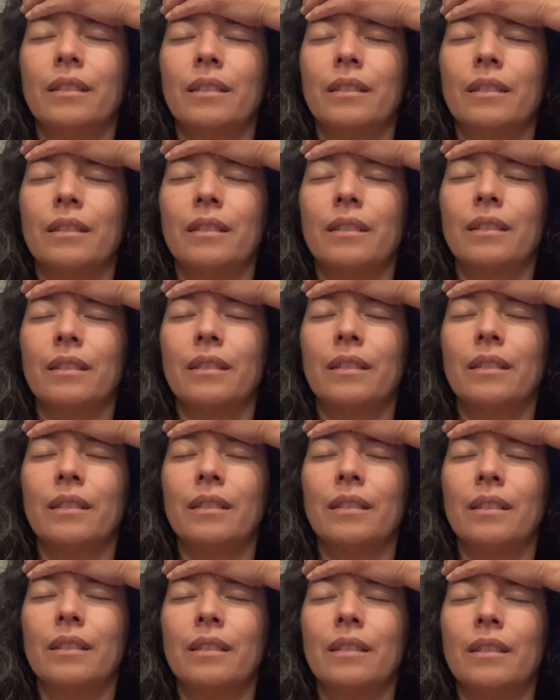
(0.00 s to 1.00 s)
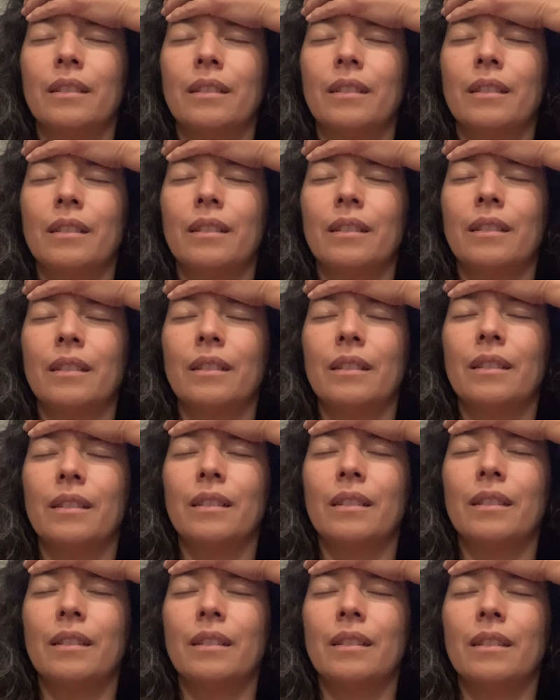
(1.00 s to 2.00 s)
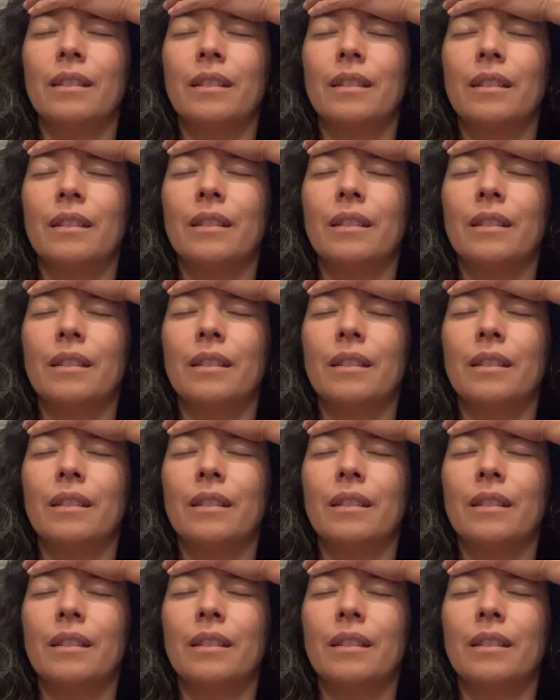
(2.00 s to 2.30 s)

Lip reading: No one is speaking in this clip.